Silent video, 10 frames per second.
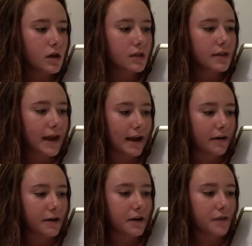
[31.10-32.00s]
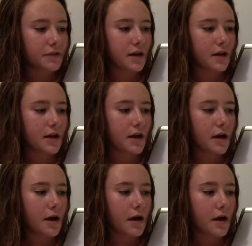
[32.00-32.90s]
The area of the
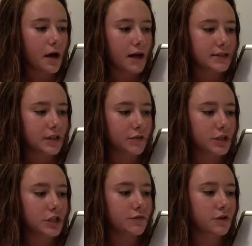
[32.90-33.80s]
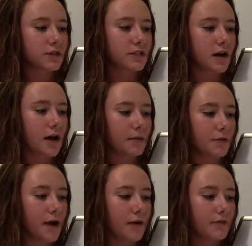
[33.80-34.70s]
acceleration versus time
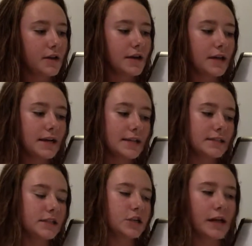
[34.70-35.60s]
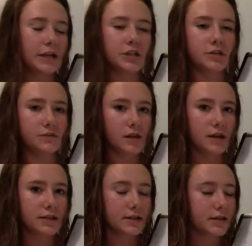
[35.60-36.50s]
graph is the change in
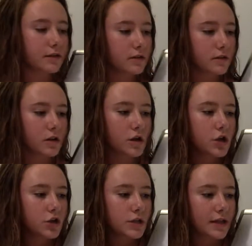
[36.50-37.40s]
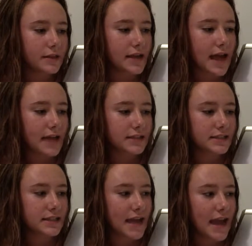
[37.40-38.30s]
velocity. And
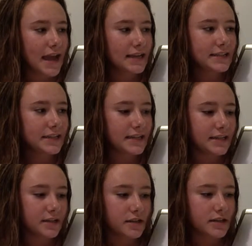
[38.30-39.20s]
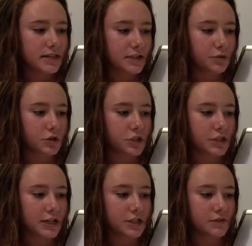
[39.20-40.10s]
since AT is equal to
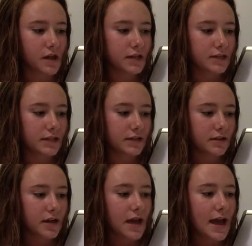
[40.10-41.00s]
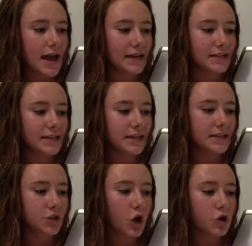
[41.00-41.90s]
change in velocity, AT
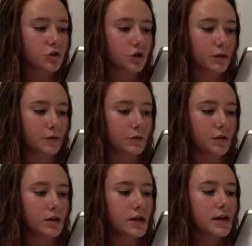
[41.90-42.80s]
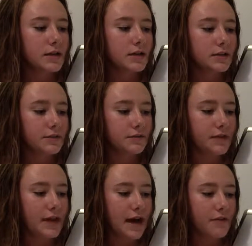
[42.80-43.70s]
is also equal to
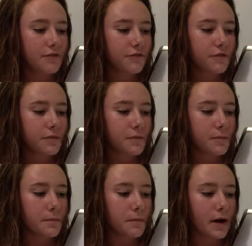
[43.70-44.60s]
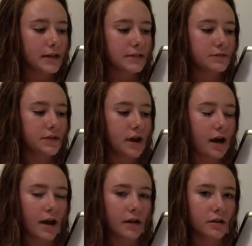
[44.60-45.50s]
VF minus
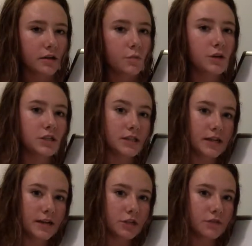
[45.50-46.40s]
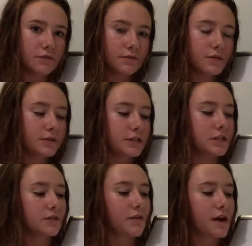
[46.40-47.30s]
VI, which is
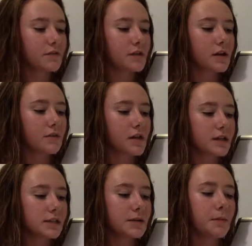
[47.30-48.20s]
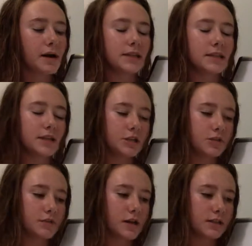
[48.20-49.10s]
the final velocity minus the
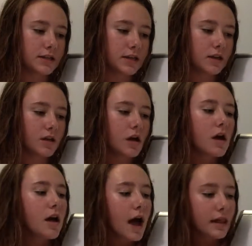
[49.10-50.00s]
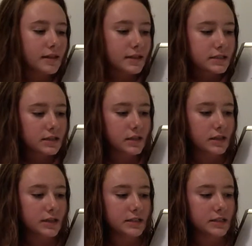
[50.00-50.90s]
initial velocity. And this
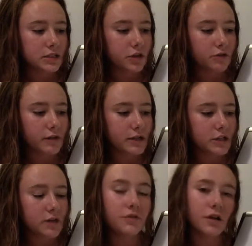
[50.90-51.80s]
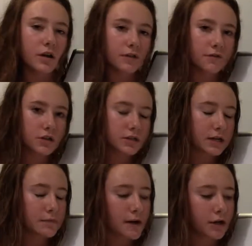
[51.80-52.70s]
leads us to the creation of the first
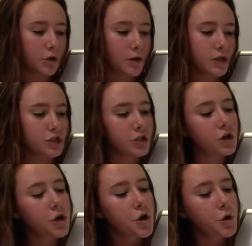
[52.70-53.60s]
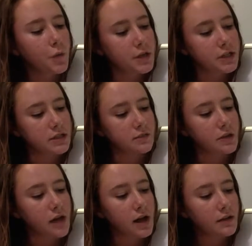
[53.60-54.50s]
kinematic equation, which is
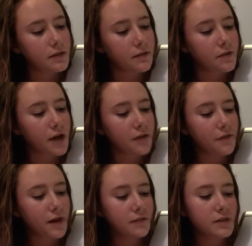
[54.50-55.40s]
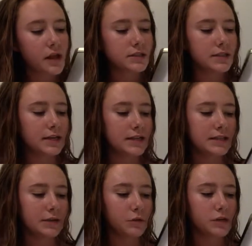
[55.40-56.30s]
the final velocity
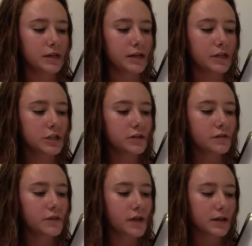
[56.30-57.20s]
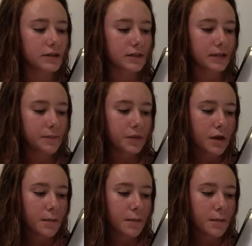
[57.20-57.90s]
is equal to the initial velocity